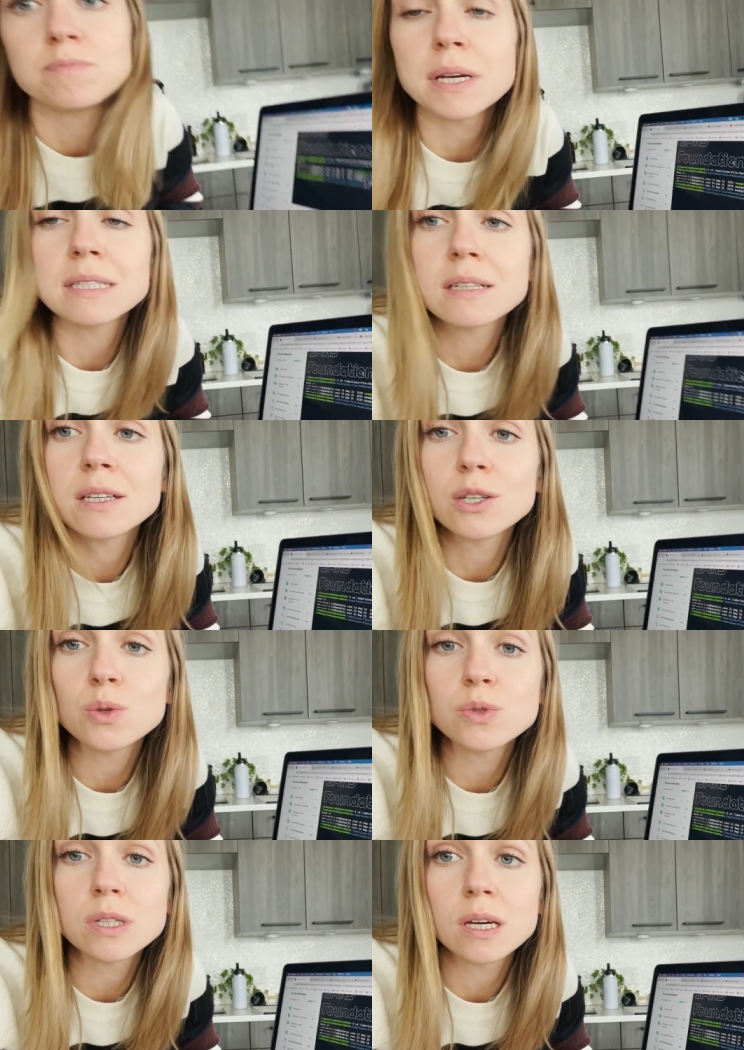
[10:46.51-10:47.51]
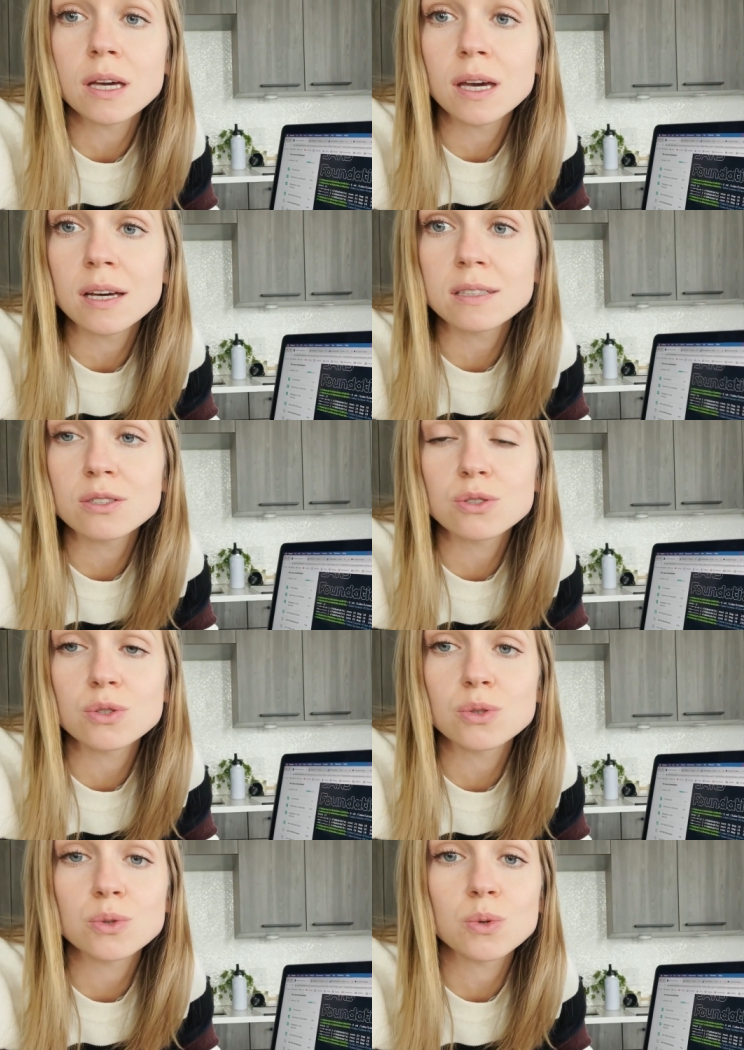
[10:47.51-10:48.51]
basically using it
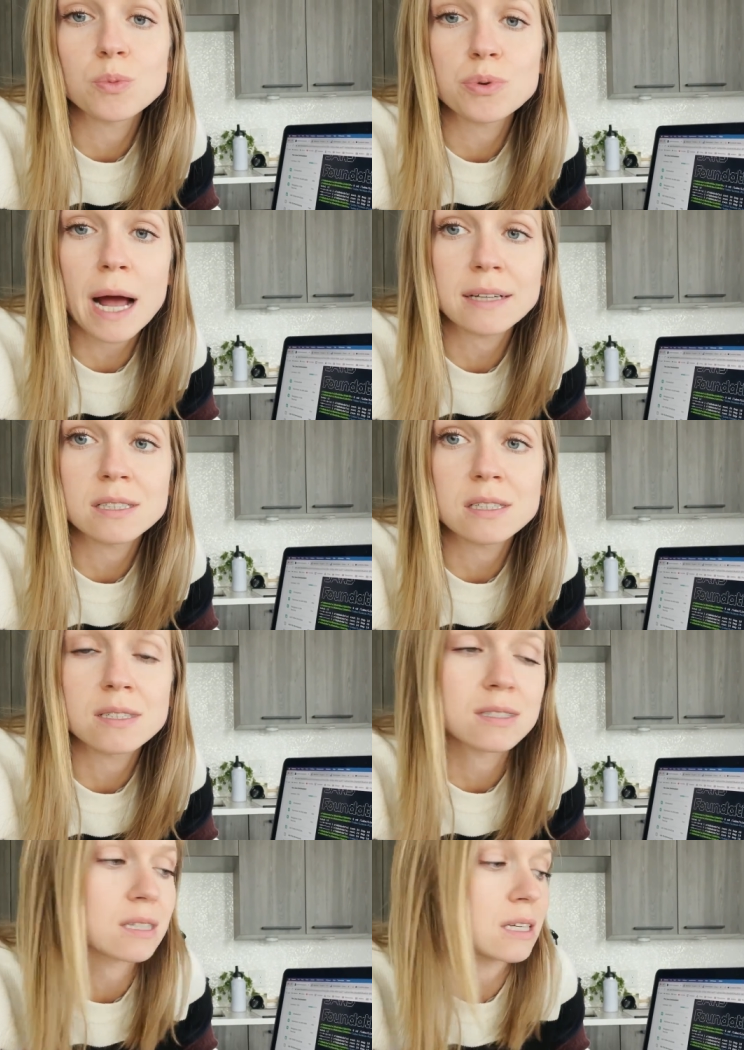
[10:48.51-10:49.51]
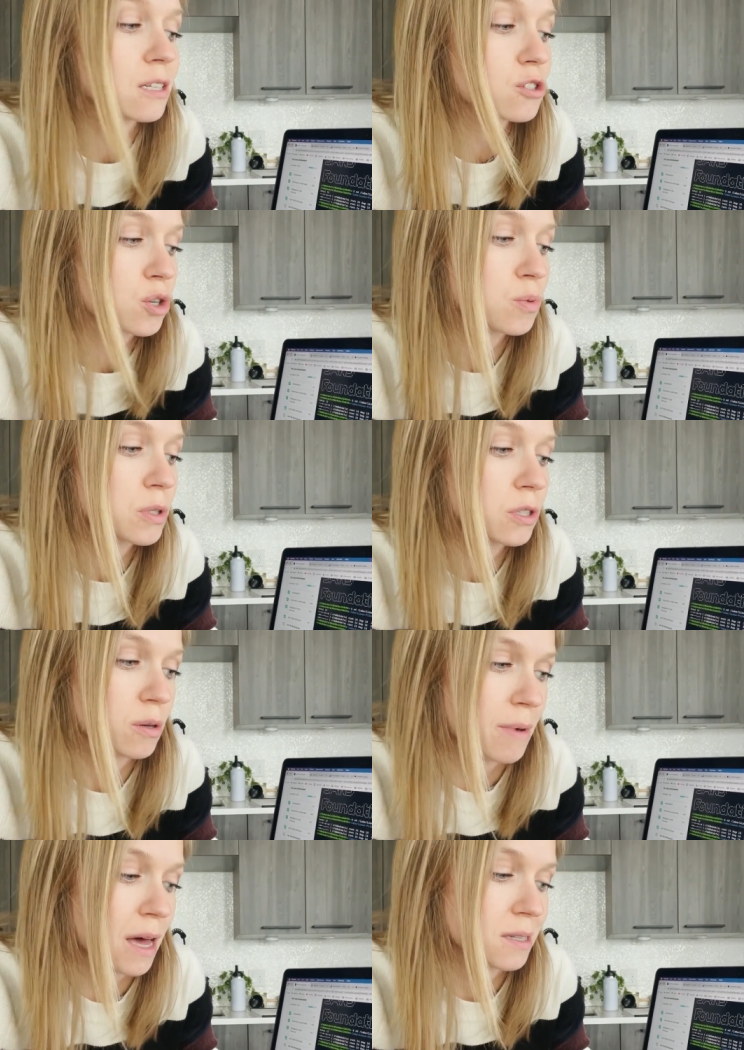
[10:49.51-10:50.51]
to practice the terminal
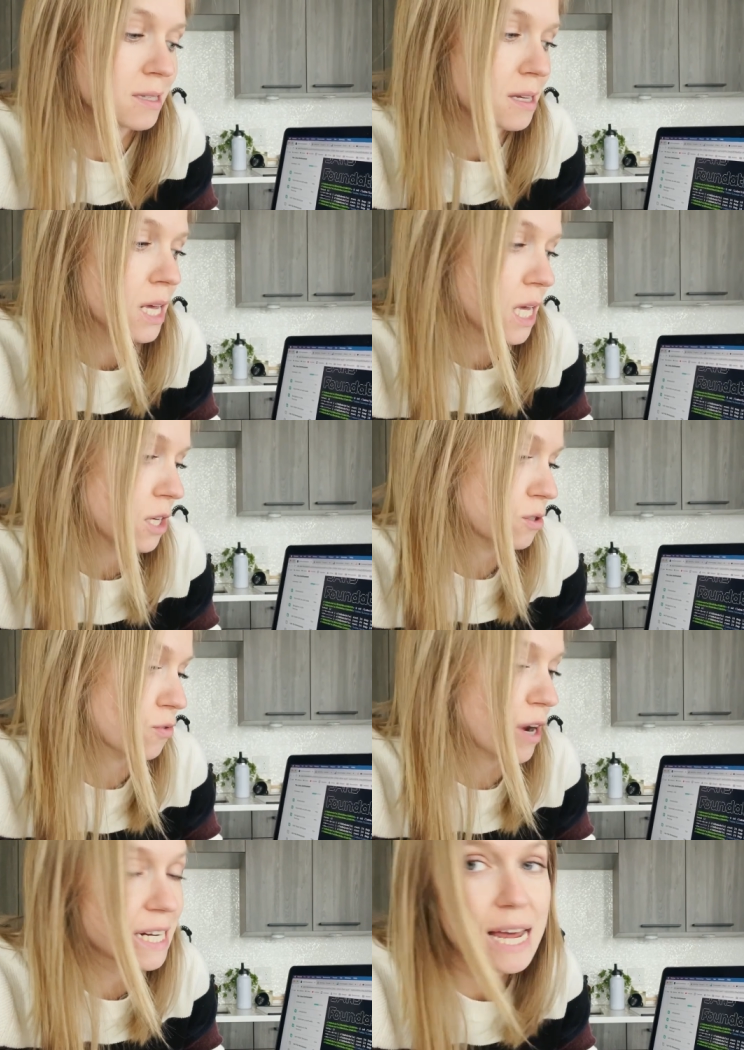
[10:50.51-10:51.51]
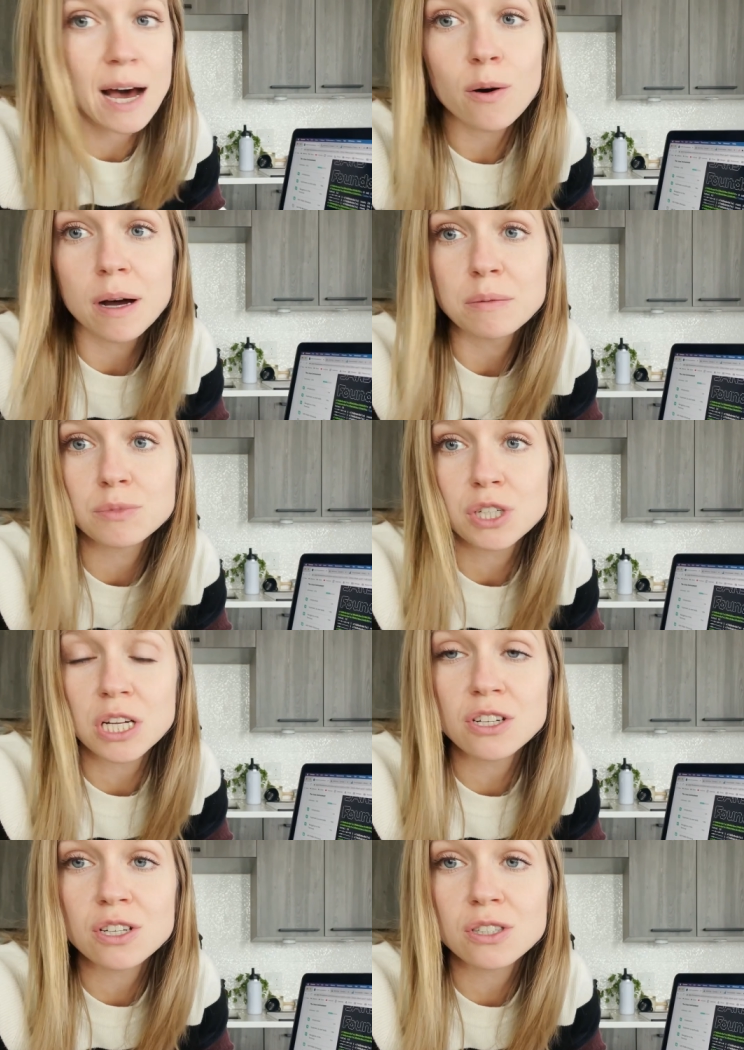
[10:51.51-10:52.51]
commands. So right now I'm
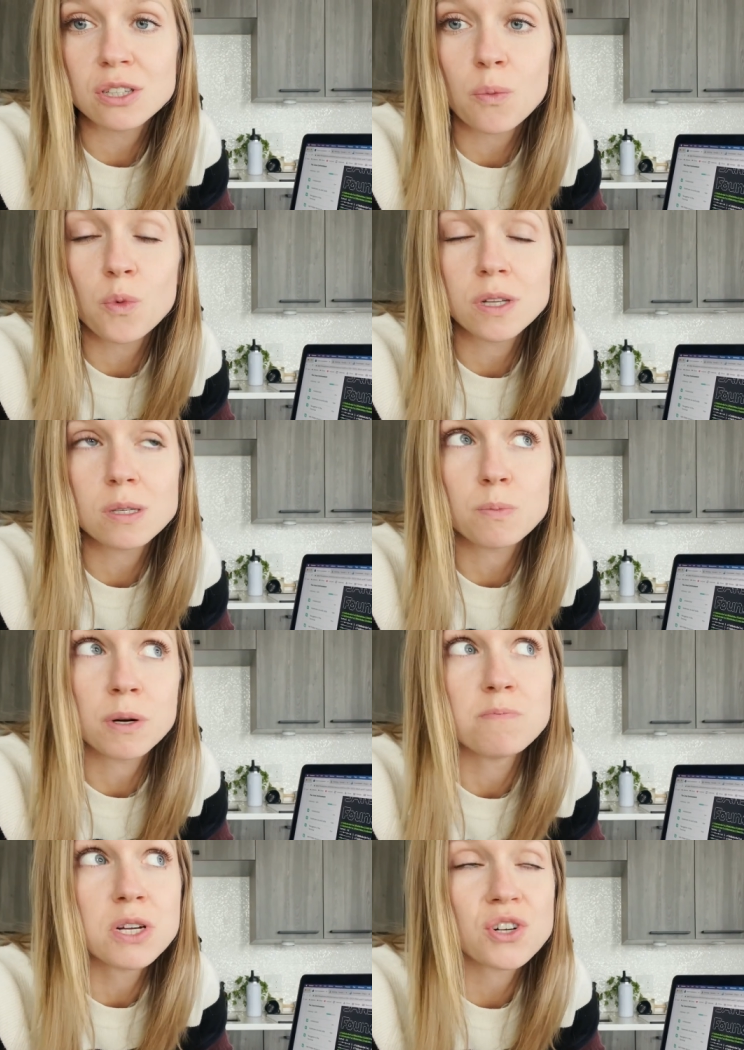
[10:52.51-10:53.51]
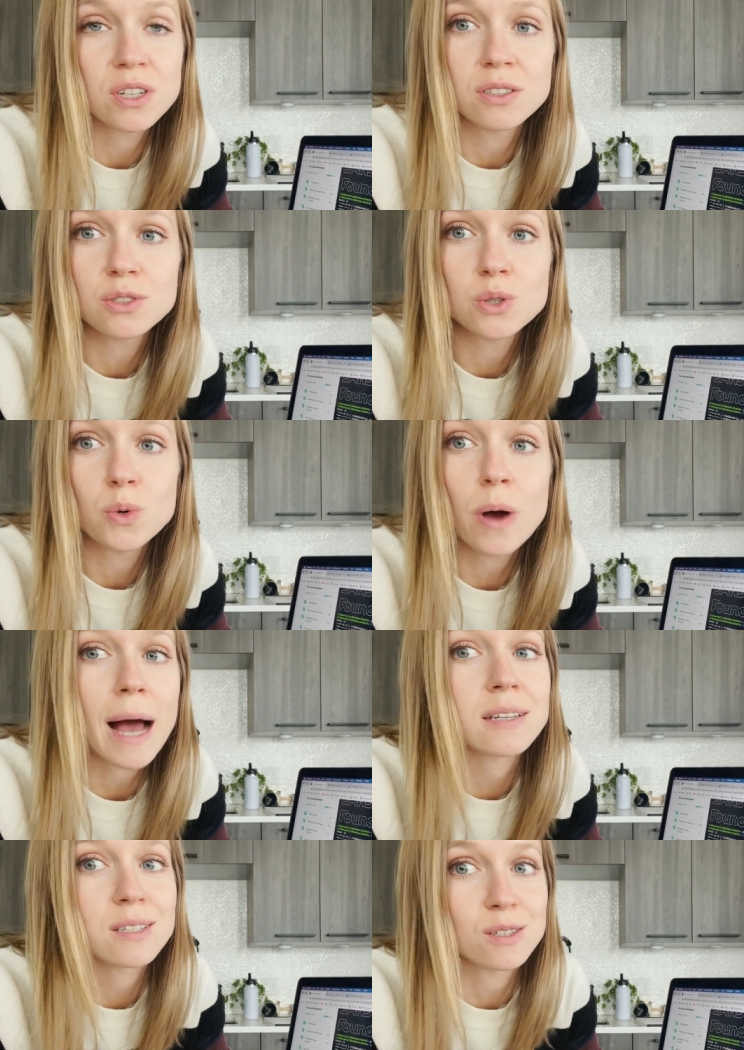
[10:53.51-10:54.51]
changing someone's permission to
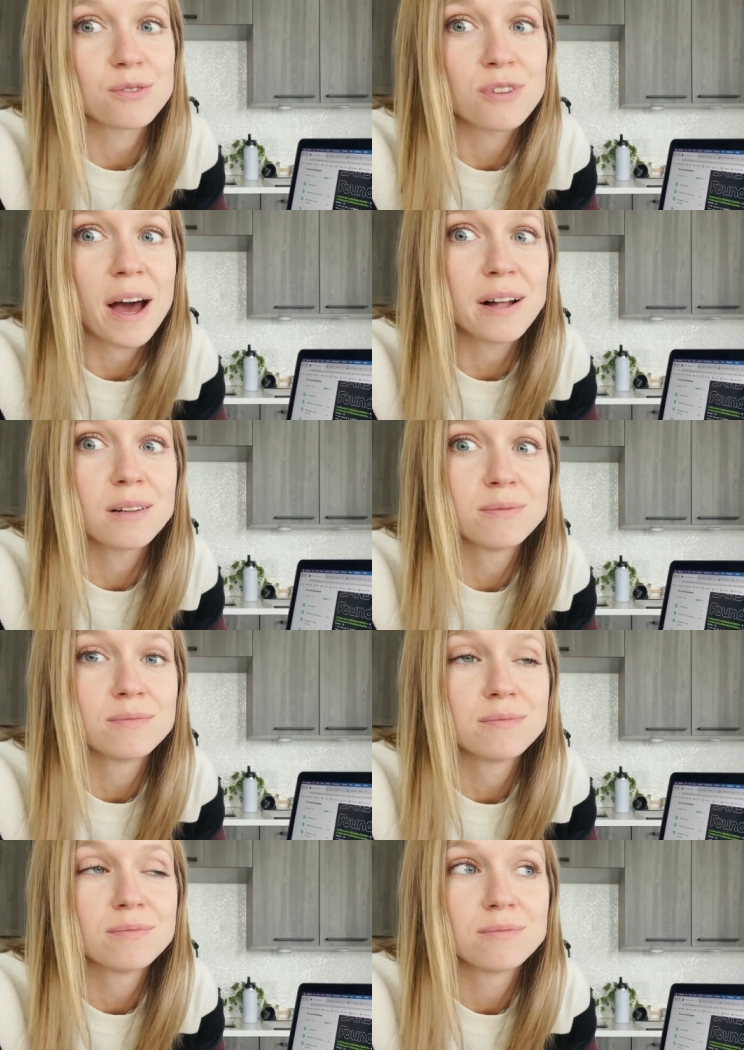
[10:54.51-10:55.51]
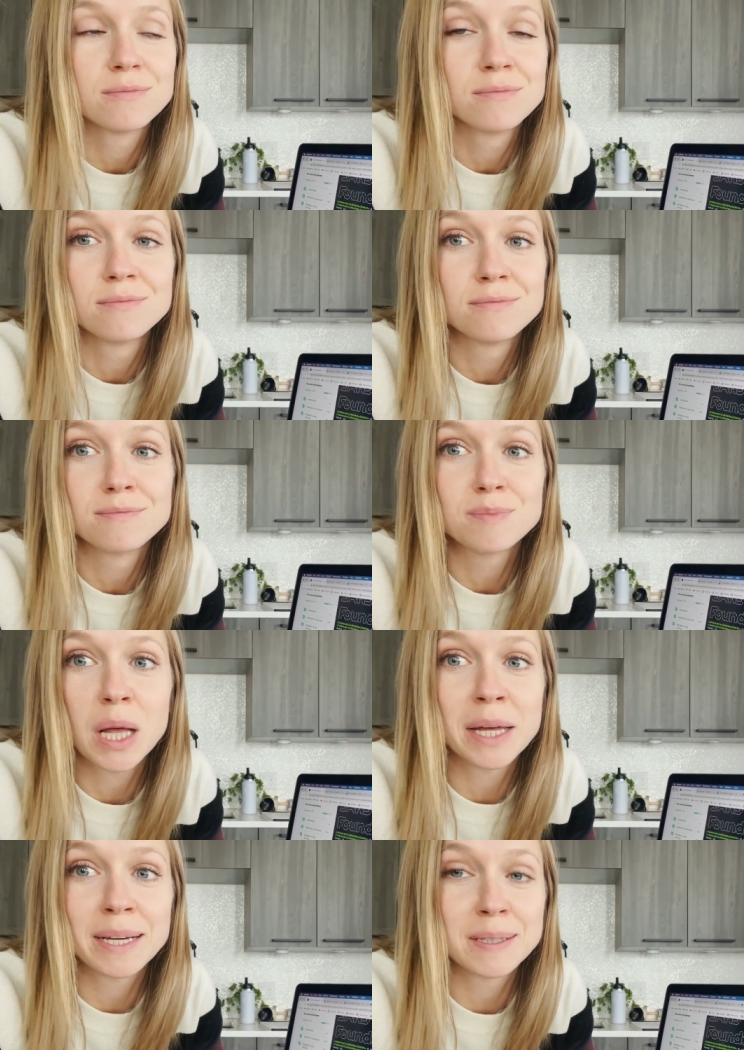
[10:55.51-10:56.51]
access a file.
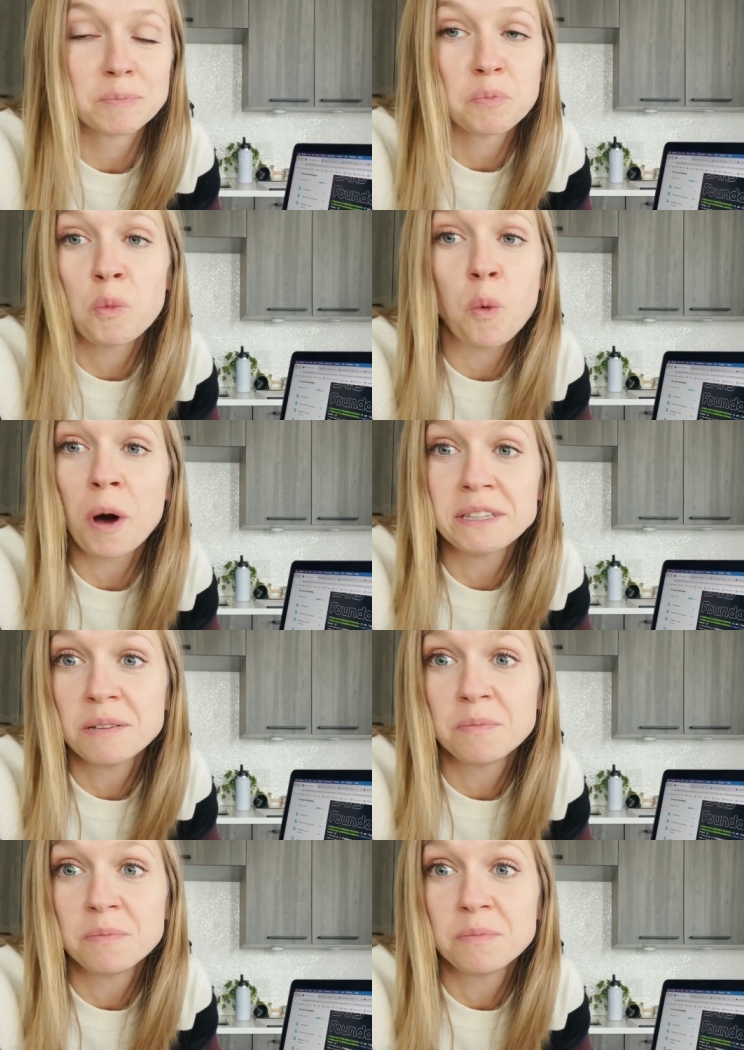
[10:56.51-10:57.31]
Like, what?